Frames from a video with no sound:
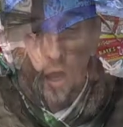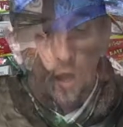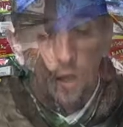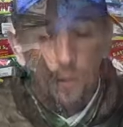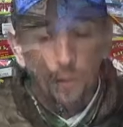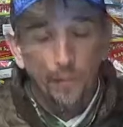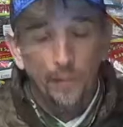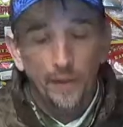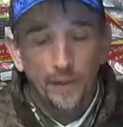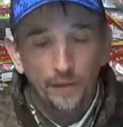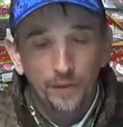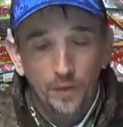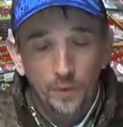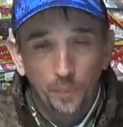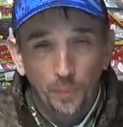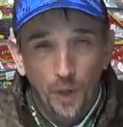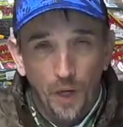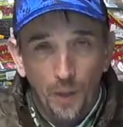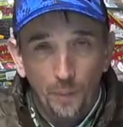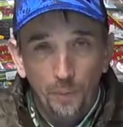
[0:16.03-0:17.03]
Um, this is
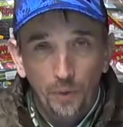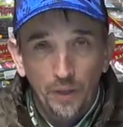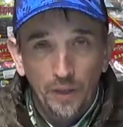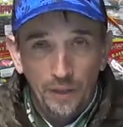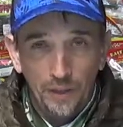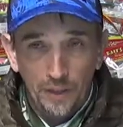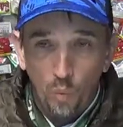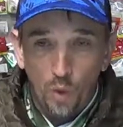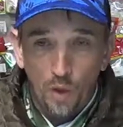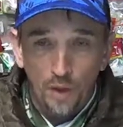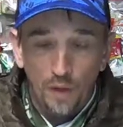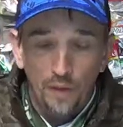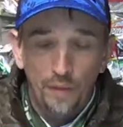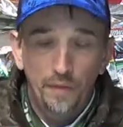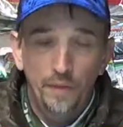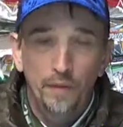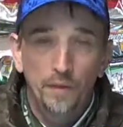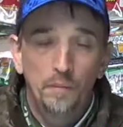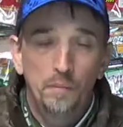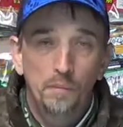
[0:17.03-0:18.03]
probably one
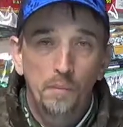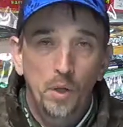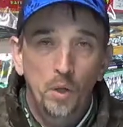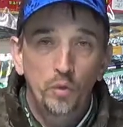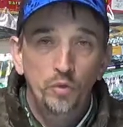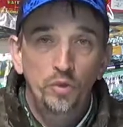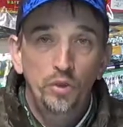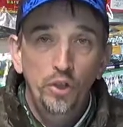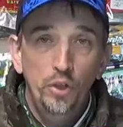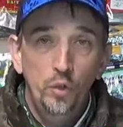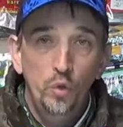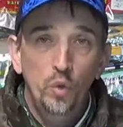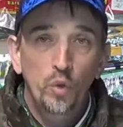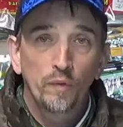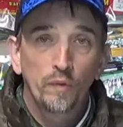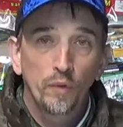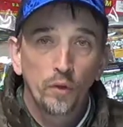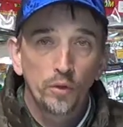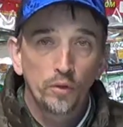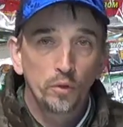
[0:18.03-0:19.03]
of the most
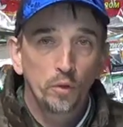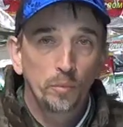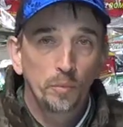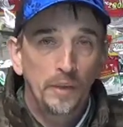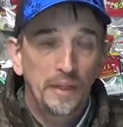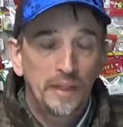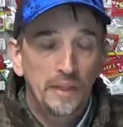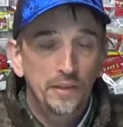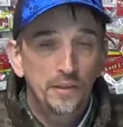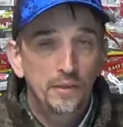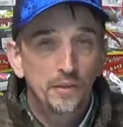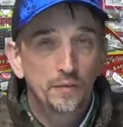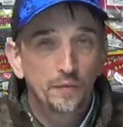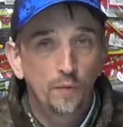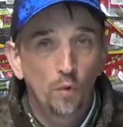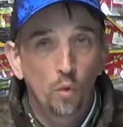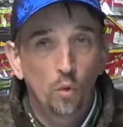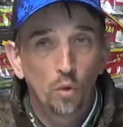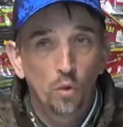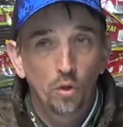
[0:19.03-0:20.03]
universal baits
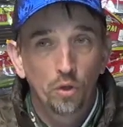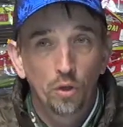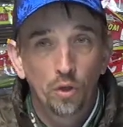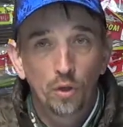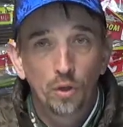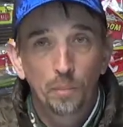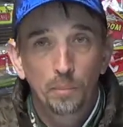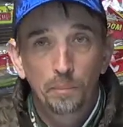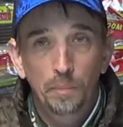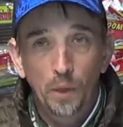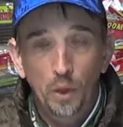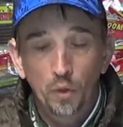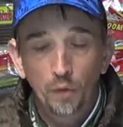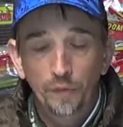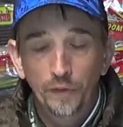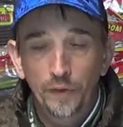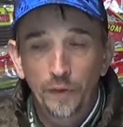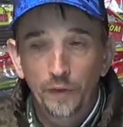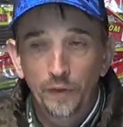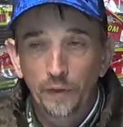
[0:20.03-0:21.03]
for
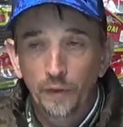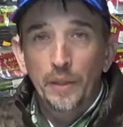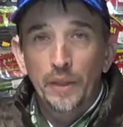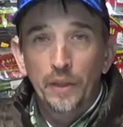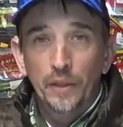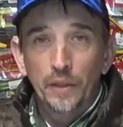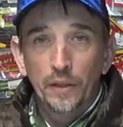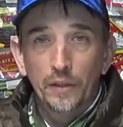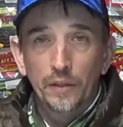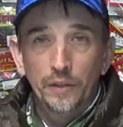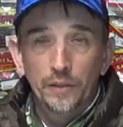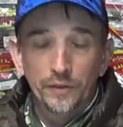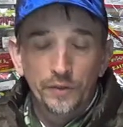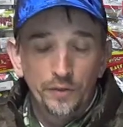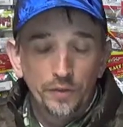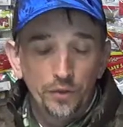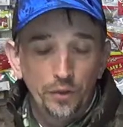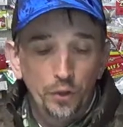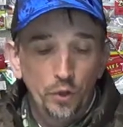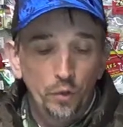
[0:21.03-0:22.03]
bowfin
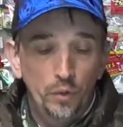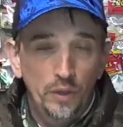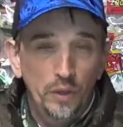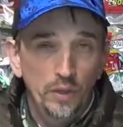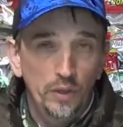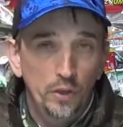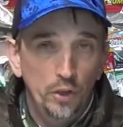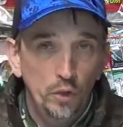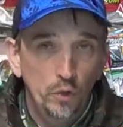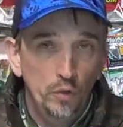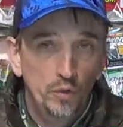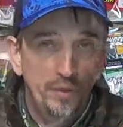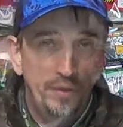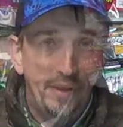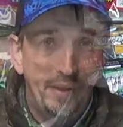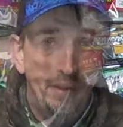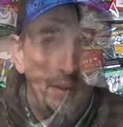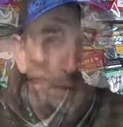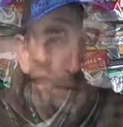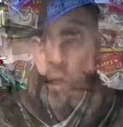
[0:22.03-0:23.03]
because you can use
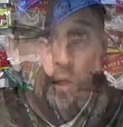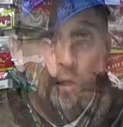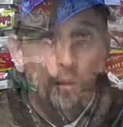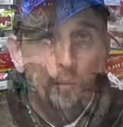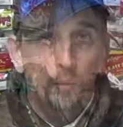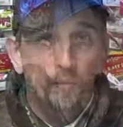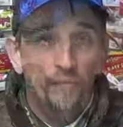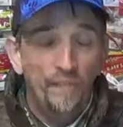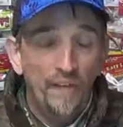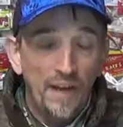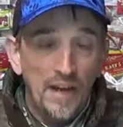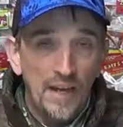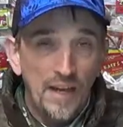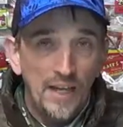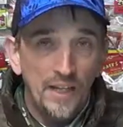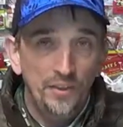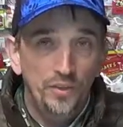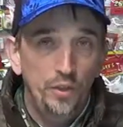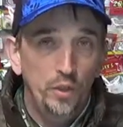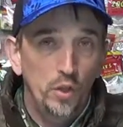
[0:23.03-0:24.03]
them
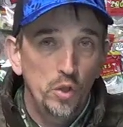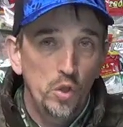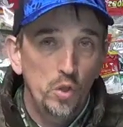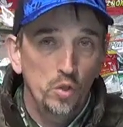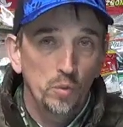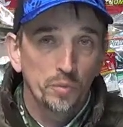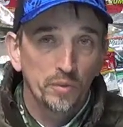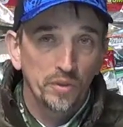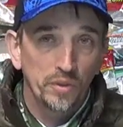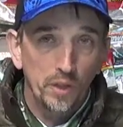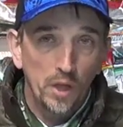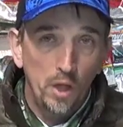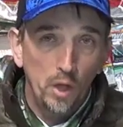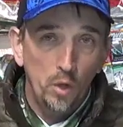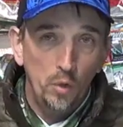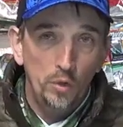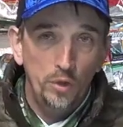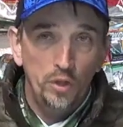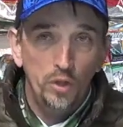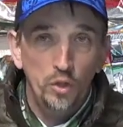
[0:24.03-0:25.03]
fast, you can use them
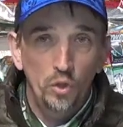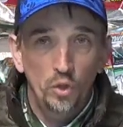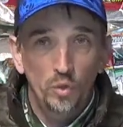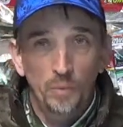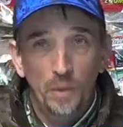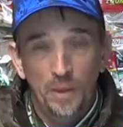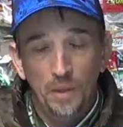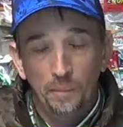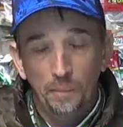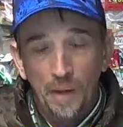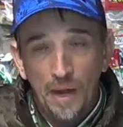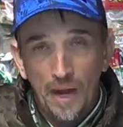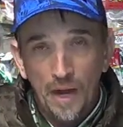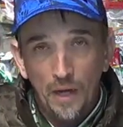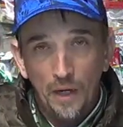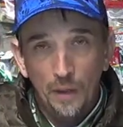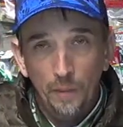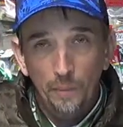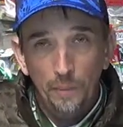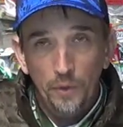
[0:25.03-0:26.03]
slow, you can use them on the
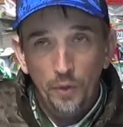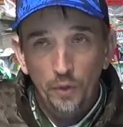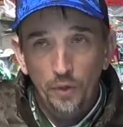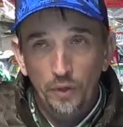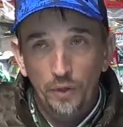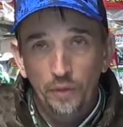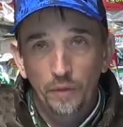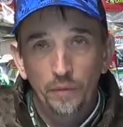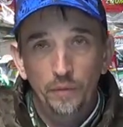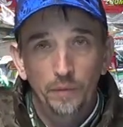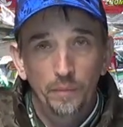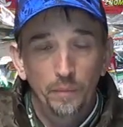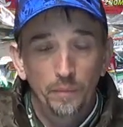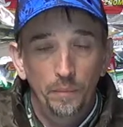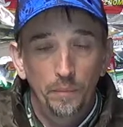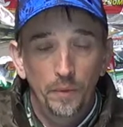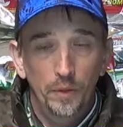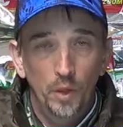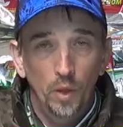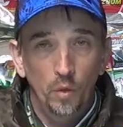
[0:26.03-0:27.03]
bottom, you can
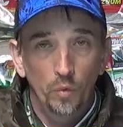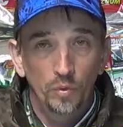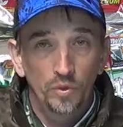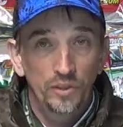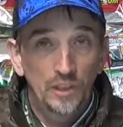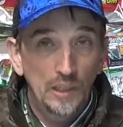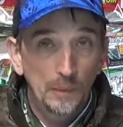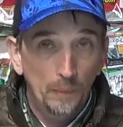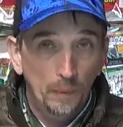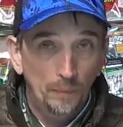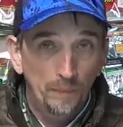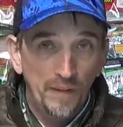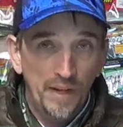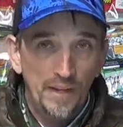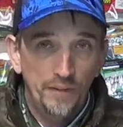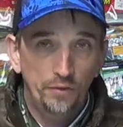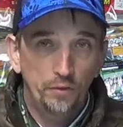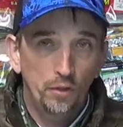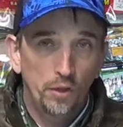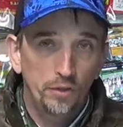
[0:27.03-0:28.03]
you know, skim them
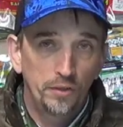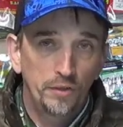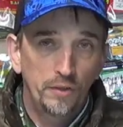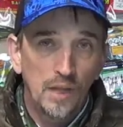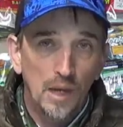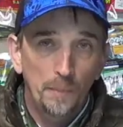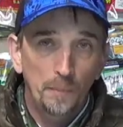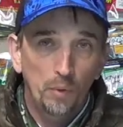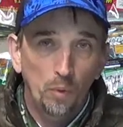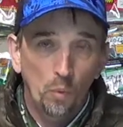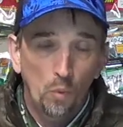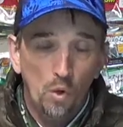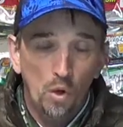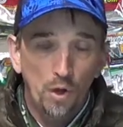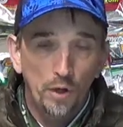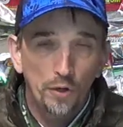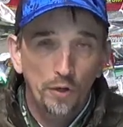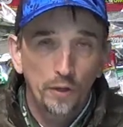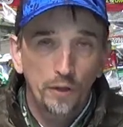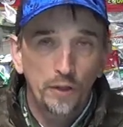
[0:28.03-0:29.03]
fast across the top of the
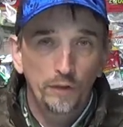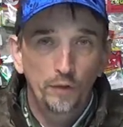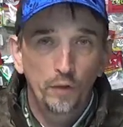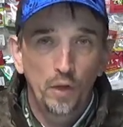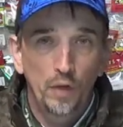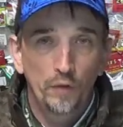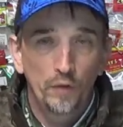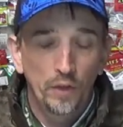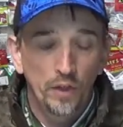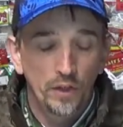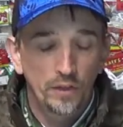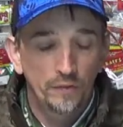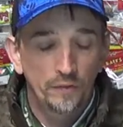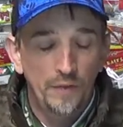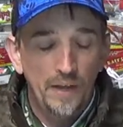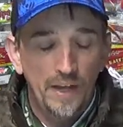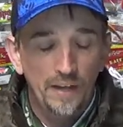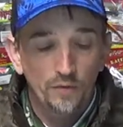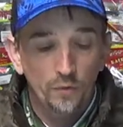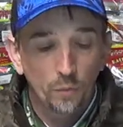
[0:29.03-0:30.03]
water if you have a nice
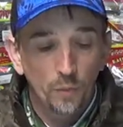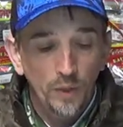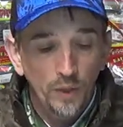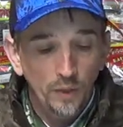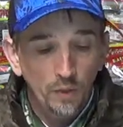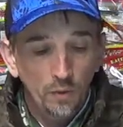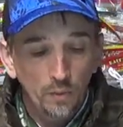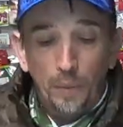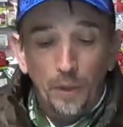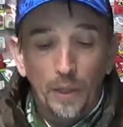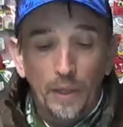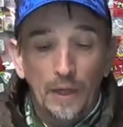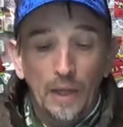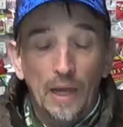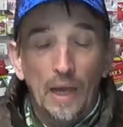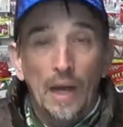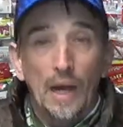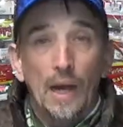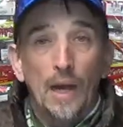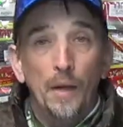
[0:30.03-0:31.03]
fast reel. But
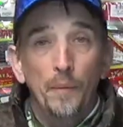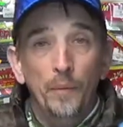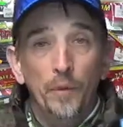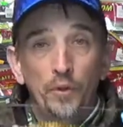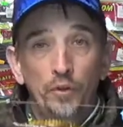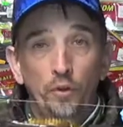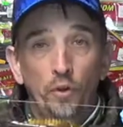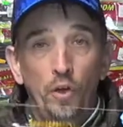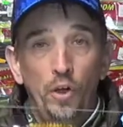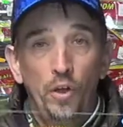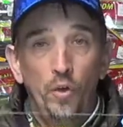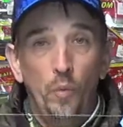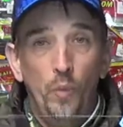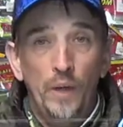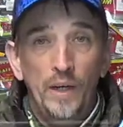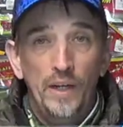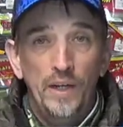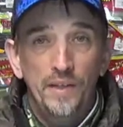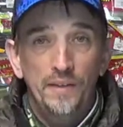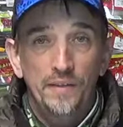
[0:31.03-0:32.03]
I'm going to show you the
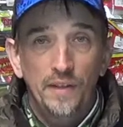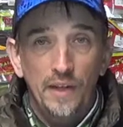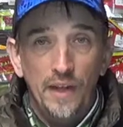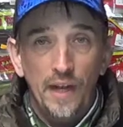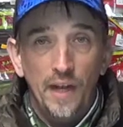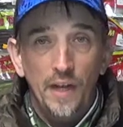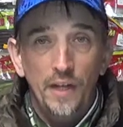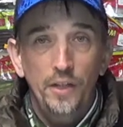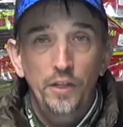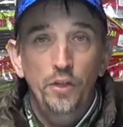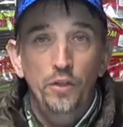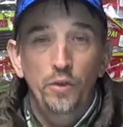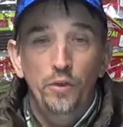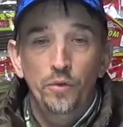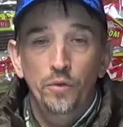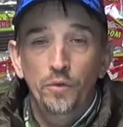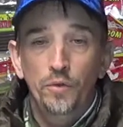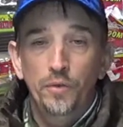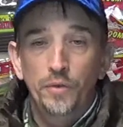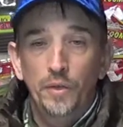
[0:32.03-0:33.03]
ways that I
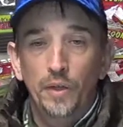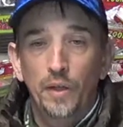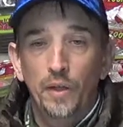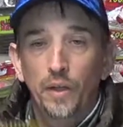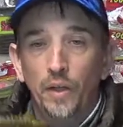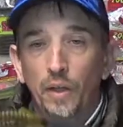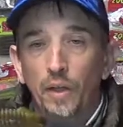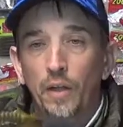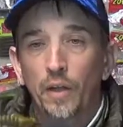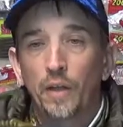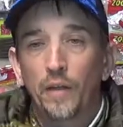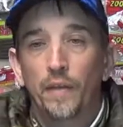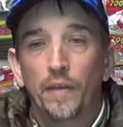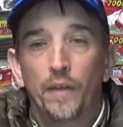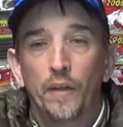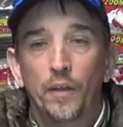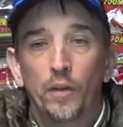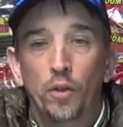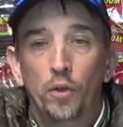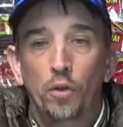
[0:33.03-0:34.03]
use
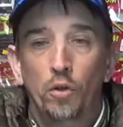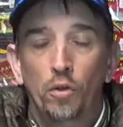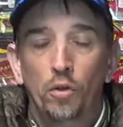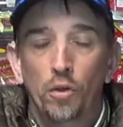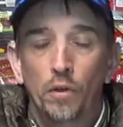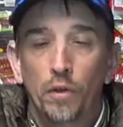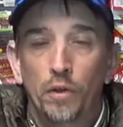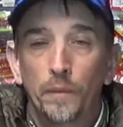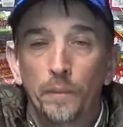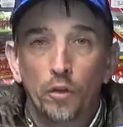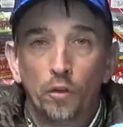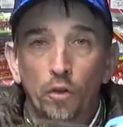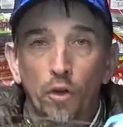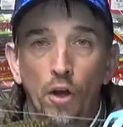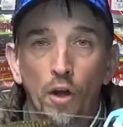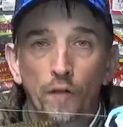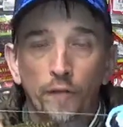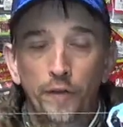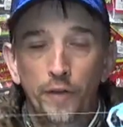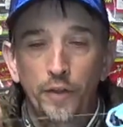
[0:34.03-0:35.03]
the little
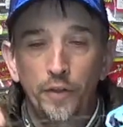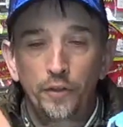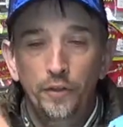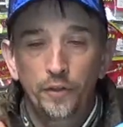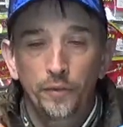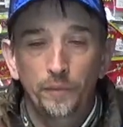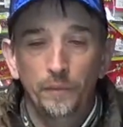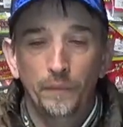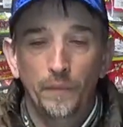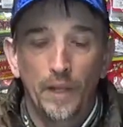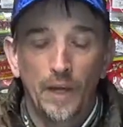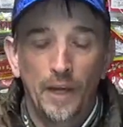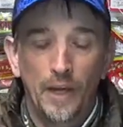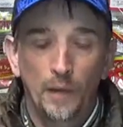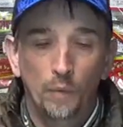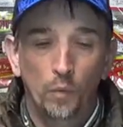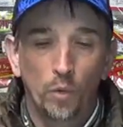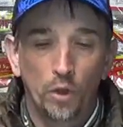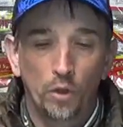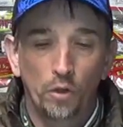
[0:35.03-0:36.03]
crawfish
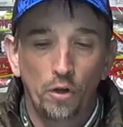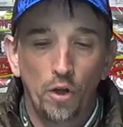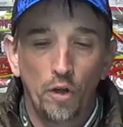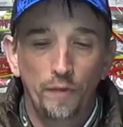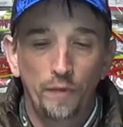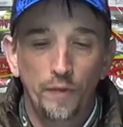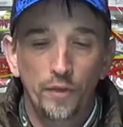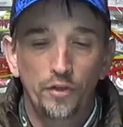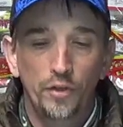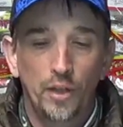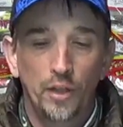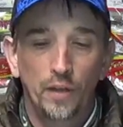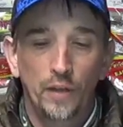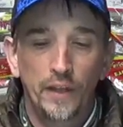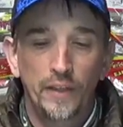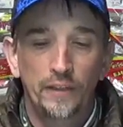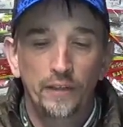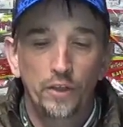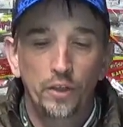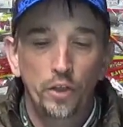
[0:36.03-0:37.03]
and what crawfish I
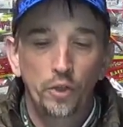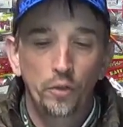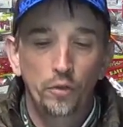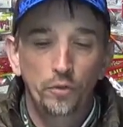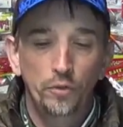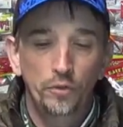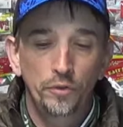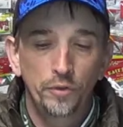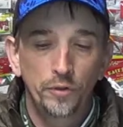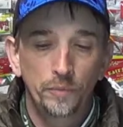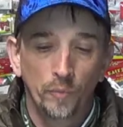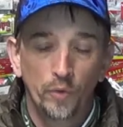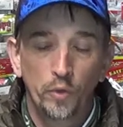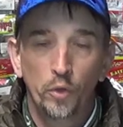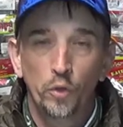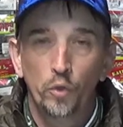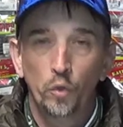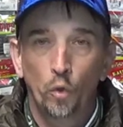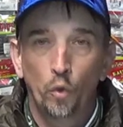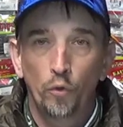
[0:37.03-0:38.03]
like to use for
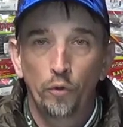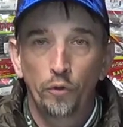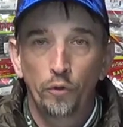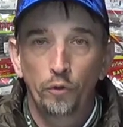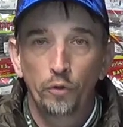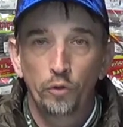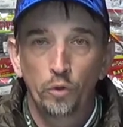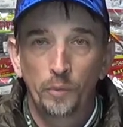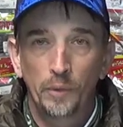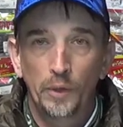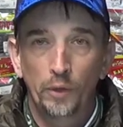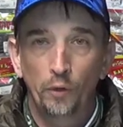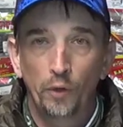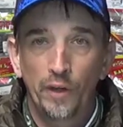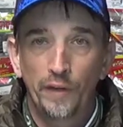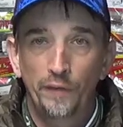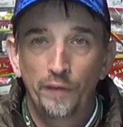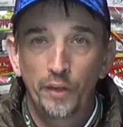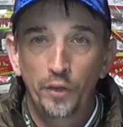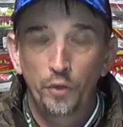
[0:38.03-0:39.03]
you northerners would be
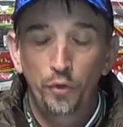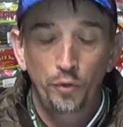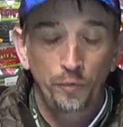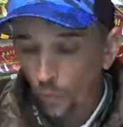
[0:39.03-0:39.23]
crayfish.